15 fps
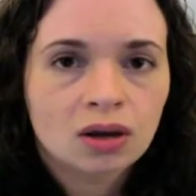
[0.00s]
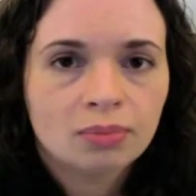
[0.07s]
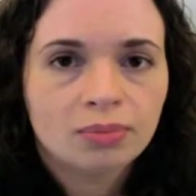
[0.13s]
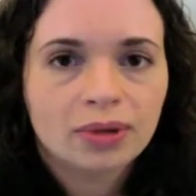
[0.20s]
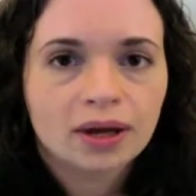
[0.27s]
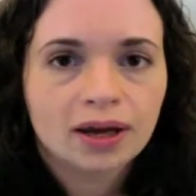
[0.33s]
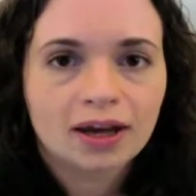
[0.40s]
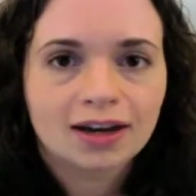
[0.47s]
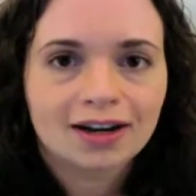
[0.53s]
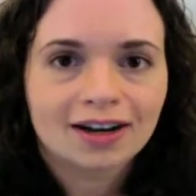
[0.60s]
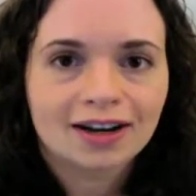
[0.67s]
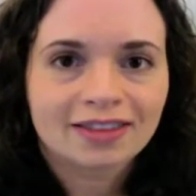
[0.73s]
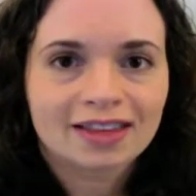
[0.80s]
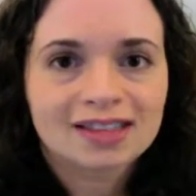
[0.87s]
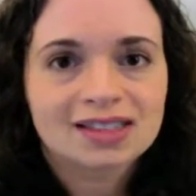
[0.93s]
But
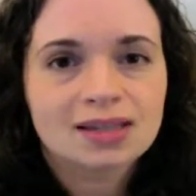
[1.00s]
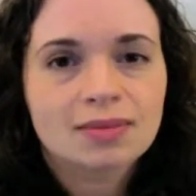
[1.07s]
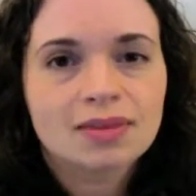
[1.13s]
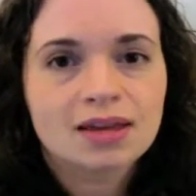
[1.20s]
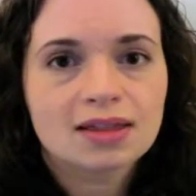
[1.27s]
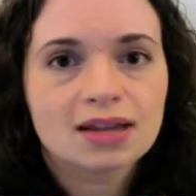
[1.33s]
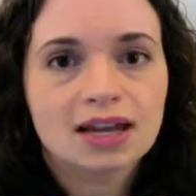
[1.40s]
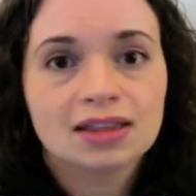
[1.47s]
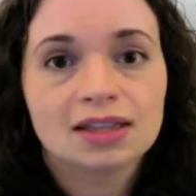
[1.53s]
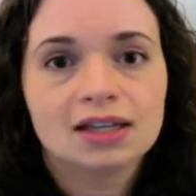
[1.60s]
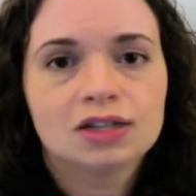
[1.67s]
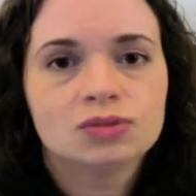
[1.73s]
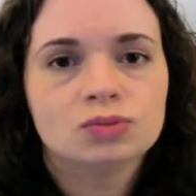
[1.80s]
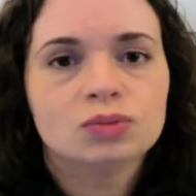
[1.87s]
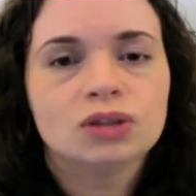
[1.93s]
that's something that I think
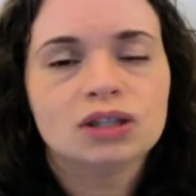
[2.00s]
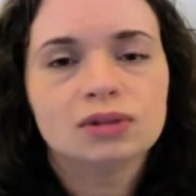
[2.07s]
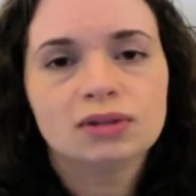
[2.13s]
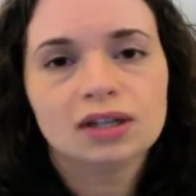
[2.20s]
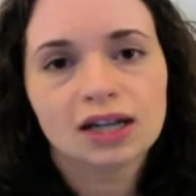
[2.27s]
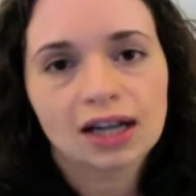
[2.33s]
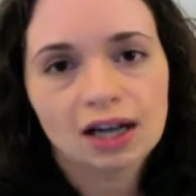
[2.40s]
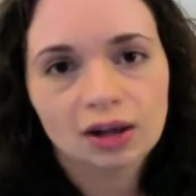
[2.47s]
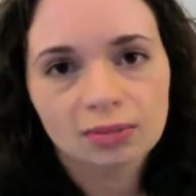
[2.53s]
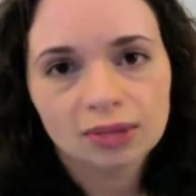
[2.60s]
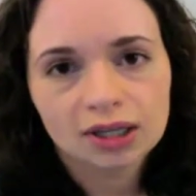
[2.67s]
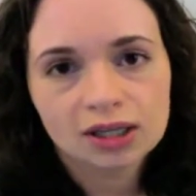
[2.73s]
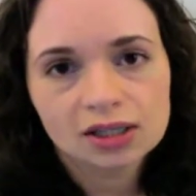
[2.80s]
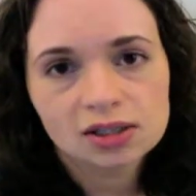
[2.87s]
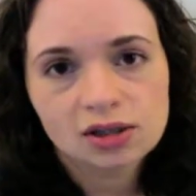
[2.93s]
is really, really going to help
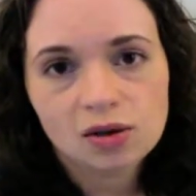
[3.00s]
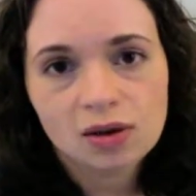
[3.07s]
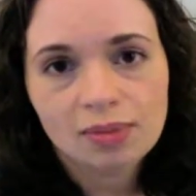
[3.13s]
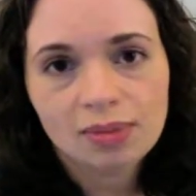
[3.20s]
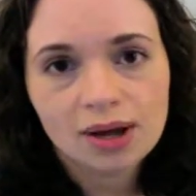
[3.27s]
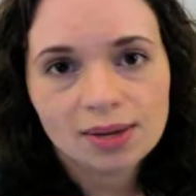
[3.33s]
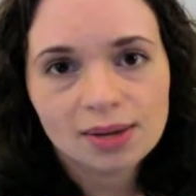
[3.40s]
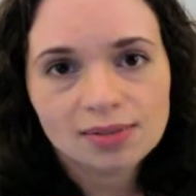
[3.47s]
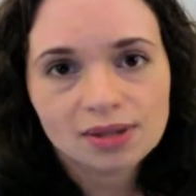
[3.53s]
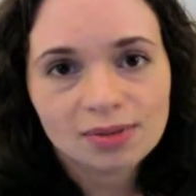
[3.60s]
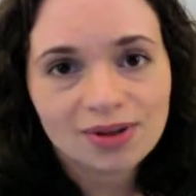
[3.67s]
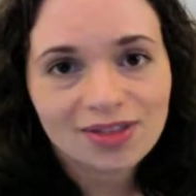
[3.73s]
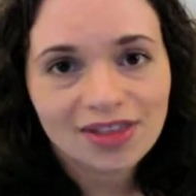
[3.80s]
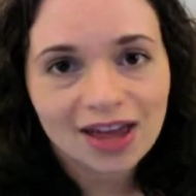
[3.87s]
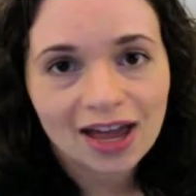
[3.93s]
me. So I'm pumped
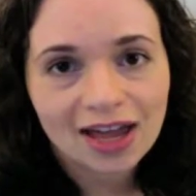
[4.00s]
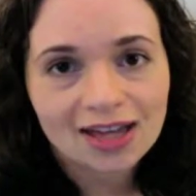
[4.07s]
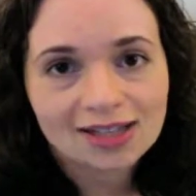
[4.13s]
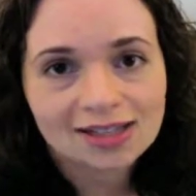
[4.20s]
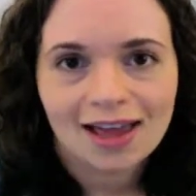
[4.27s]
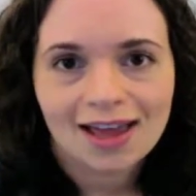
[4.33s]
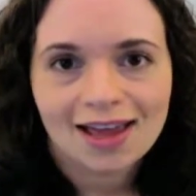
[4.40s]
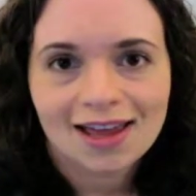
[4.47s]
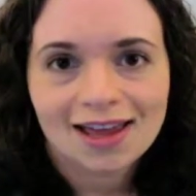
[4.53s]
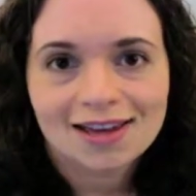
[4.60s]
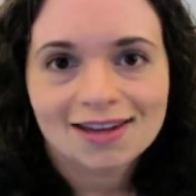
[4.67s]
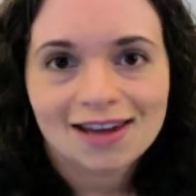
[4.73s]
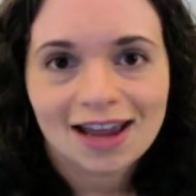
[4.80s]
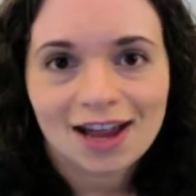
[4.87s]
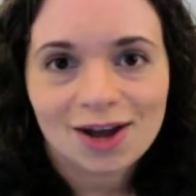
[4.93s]
about that.
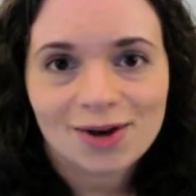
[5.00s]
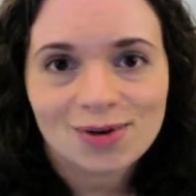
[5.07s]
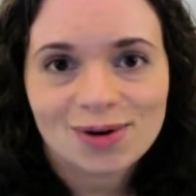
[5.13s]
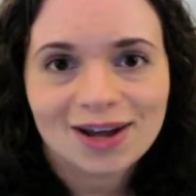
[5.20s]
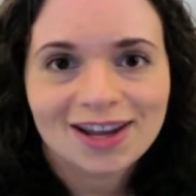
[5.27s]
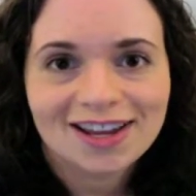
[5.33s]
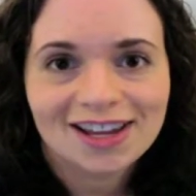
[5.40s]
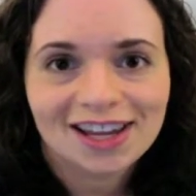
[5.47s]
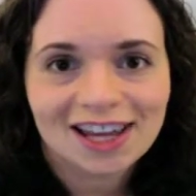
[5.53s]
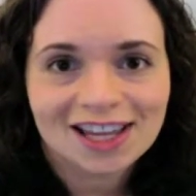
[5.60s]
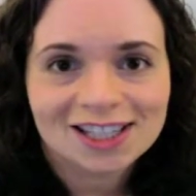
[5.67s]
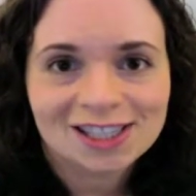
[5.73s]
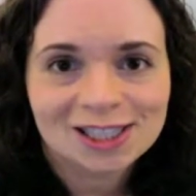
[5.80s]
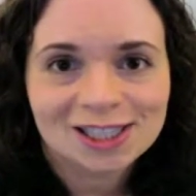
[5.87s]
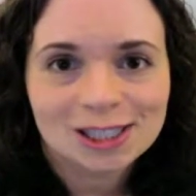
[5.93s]
And now I
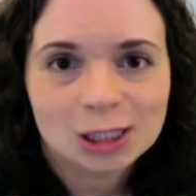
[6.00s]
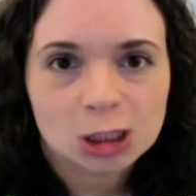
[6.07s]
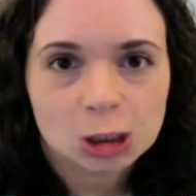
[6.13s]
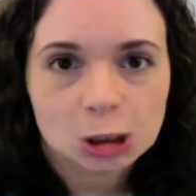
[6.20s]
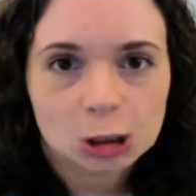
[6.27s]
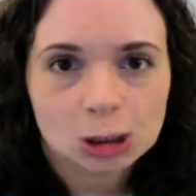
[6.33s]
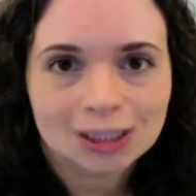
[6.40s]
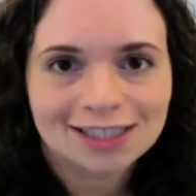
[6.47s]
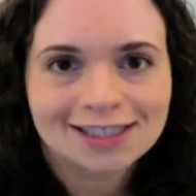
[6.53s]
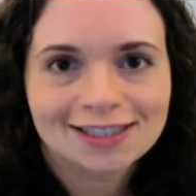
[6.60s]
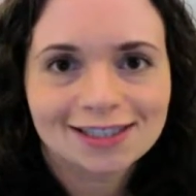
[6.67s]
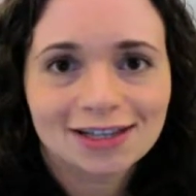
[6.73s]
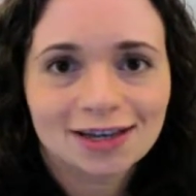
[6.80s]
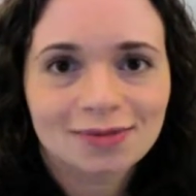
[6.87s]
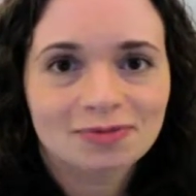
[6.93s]
guess it's
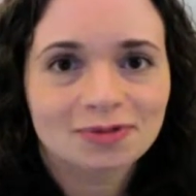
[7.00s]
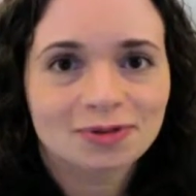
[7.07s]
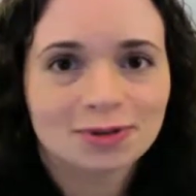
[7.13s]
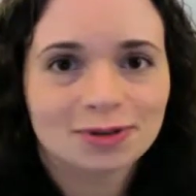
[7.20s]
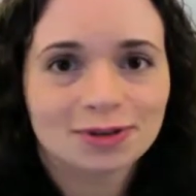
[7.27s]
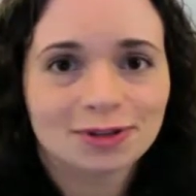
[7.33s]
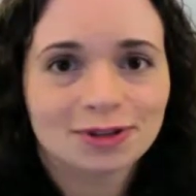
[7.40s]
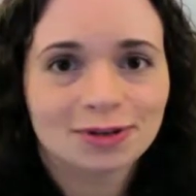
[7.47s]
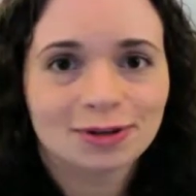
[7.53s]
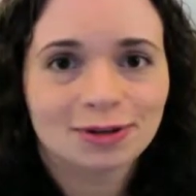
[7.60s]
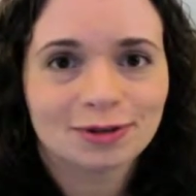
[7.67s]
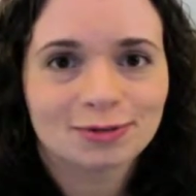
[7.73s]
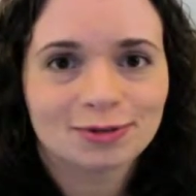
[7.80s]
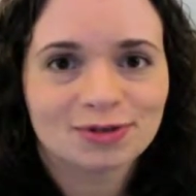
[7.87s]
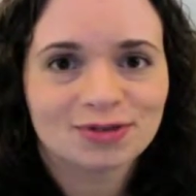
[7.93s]
time for
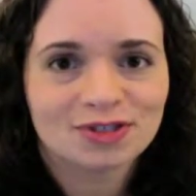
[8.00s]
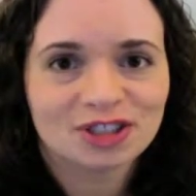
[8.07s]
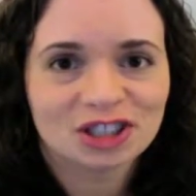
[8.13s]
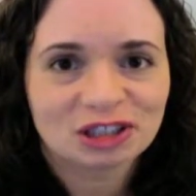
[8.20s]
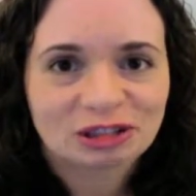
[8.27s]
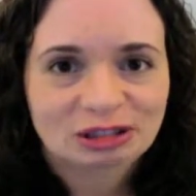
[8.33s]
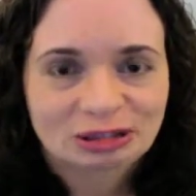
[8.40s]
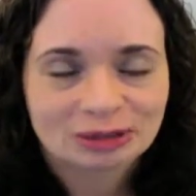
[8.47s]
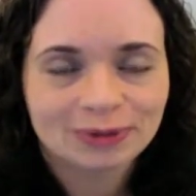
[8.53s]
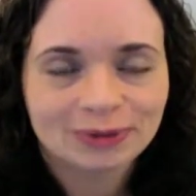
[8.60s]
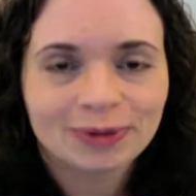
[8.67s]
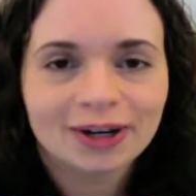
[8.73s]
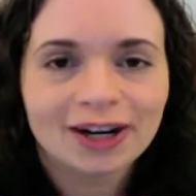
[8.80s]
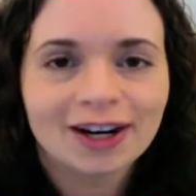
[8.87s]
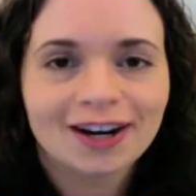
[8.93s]
the reveal,
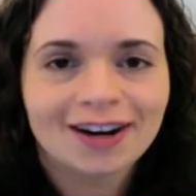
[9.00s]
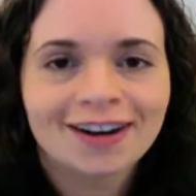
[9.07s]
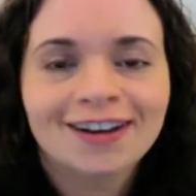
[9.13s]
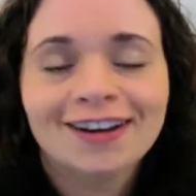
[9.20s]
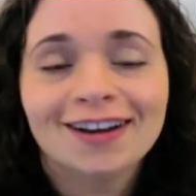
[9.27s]
where